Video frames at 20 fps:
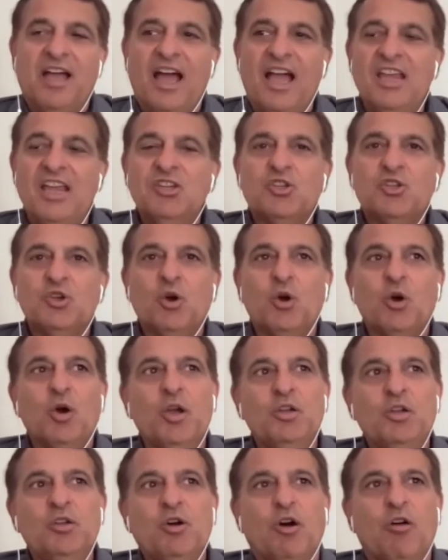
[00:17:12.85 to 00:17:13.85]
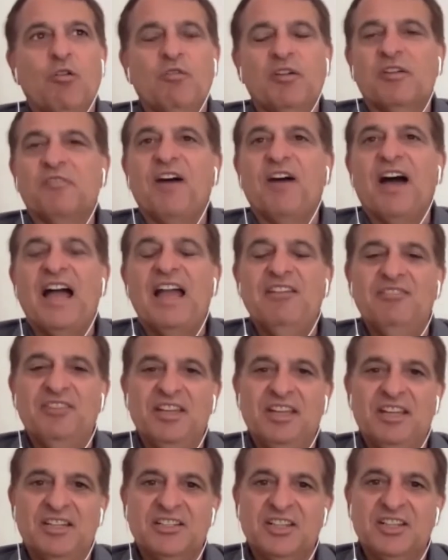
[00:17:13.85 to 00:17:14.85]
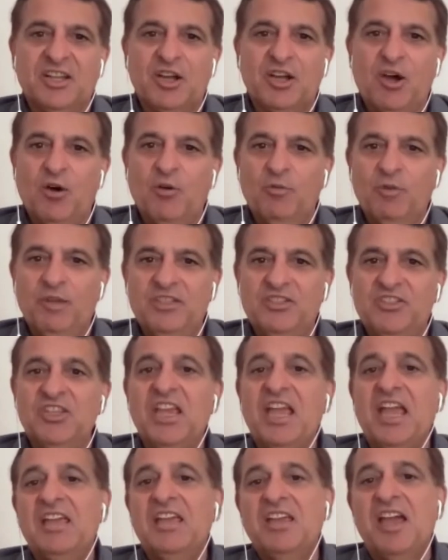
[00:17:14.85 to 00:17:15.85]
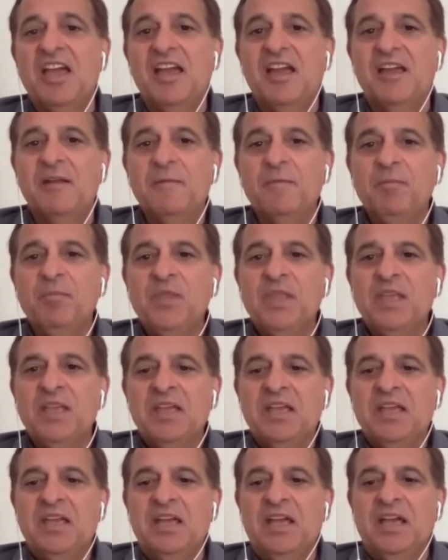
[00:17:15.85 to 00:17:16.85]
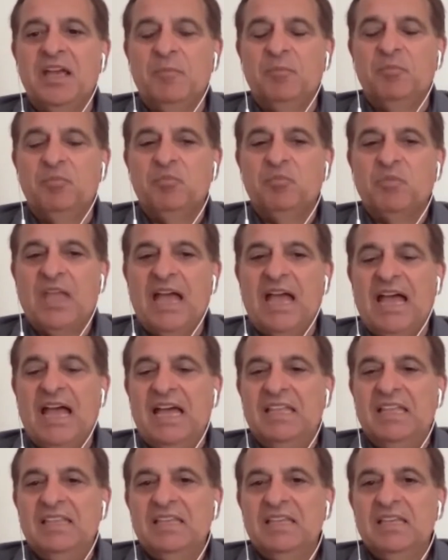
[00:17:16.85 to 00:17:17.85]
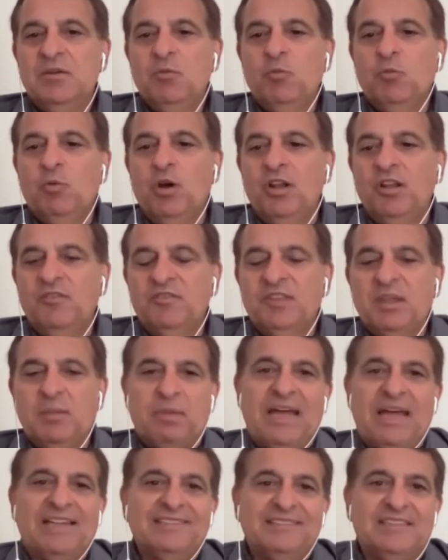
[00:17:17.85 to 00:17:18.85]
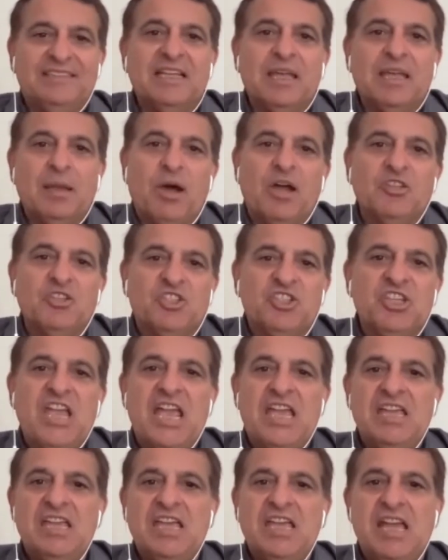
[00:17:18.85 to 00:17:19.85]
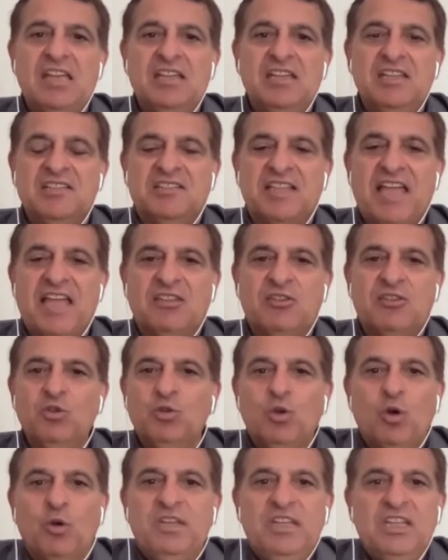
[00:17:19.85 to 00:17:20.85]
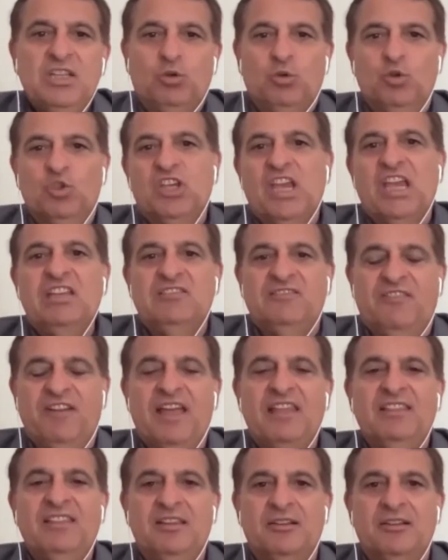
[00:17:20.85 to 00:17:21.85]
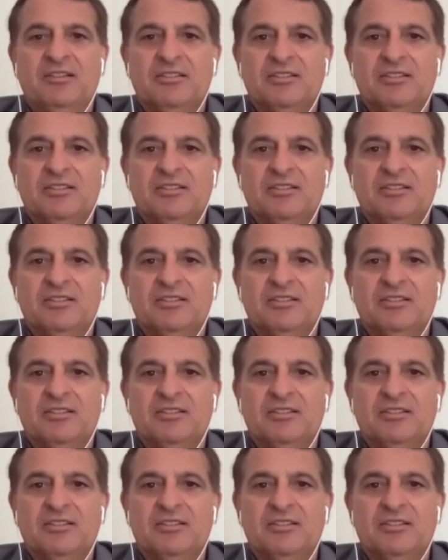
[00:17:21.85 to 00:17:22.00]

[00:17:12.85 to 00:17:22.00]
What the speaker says: I joined over 5 years ago with GAA. And one of the best thing about GAA is that you don't need to change vendors.